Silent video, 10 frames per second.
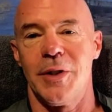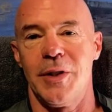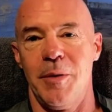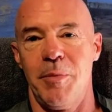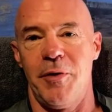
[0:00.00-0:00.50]

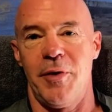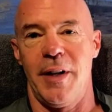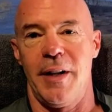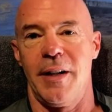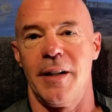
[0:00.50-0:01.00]

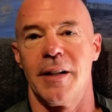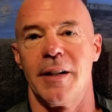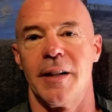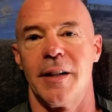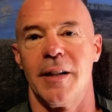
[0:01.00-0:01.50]
simplify
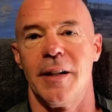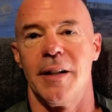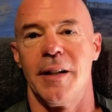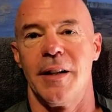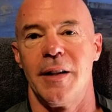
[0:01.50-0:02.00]

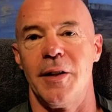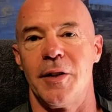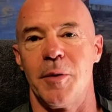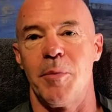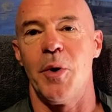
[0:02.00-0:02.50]

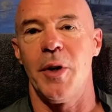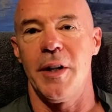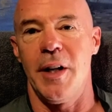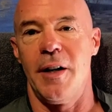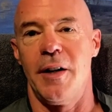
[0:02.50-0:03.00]
the
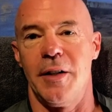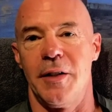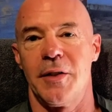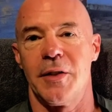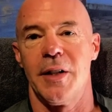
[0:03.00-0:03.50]
supporting
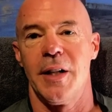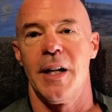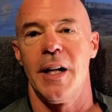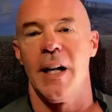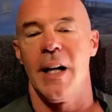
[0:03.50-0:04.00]
areas.
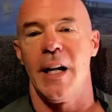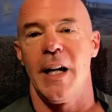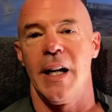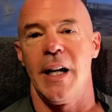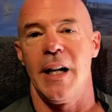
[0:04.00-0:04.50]

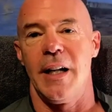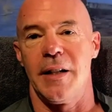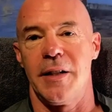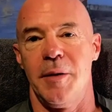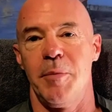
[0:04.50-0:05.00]

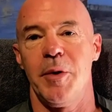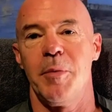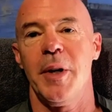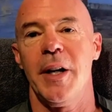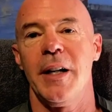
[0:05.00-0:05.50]
And a
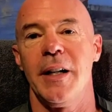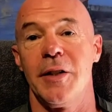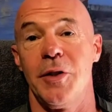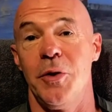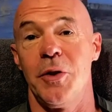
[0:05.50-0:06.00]
simpler
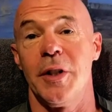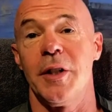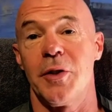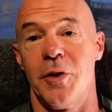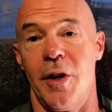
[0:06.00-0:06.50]
painting is
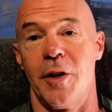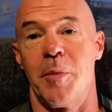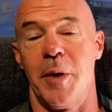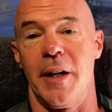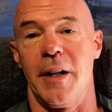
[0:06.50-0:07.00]
usually a
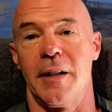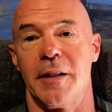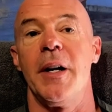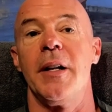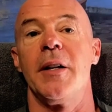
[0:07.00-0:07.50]
stronger painting.
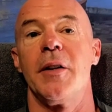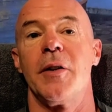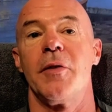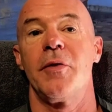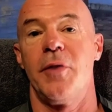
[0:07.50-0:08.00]
But
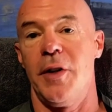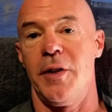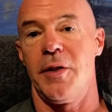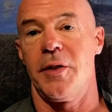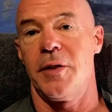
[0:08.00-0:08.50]

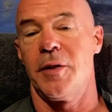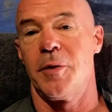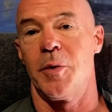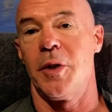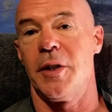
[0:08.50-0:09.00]
first,
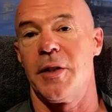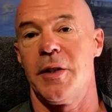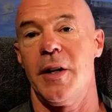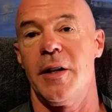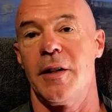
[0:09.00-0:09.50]
we're going to
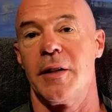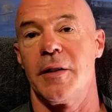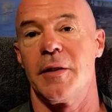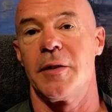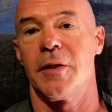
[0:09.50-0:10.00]
start
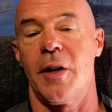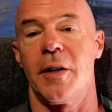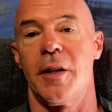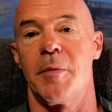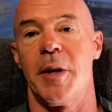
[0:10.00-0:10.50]

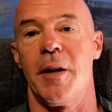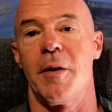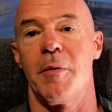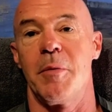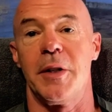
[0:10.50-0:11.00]
talking
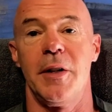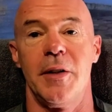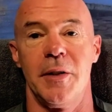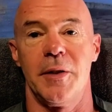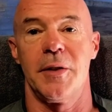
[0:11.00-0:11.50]
about
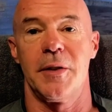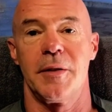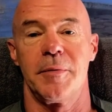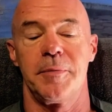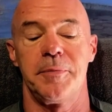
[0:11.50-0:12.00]

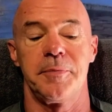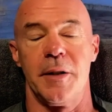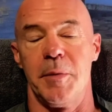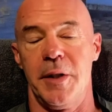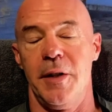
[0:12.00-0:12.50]
materials,
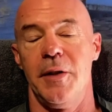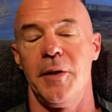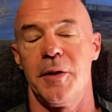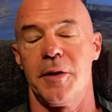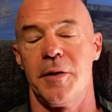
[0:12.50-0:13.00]
because
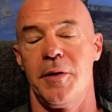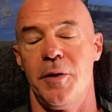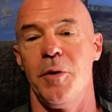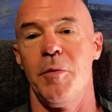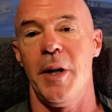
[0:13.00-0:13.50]
materials
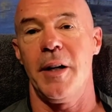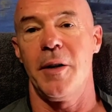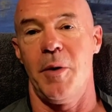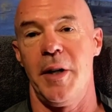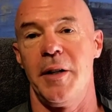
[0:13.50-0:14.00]
do
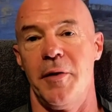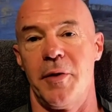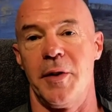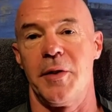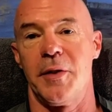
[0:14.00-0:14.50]
make quite a
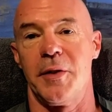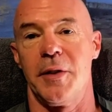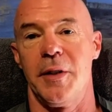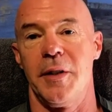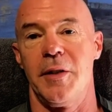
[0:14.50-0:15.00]

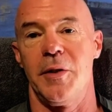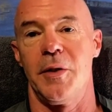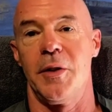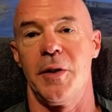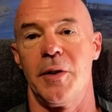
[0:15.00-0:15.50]
difference in
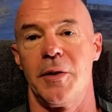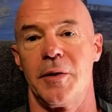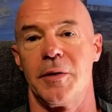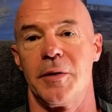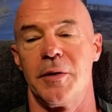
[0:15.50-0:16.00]
your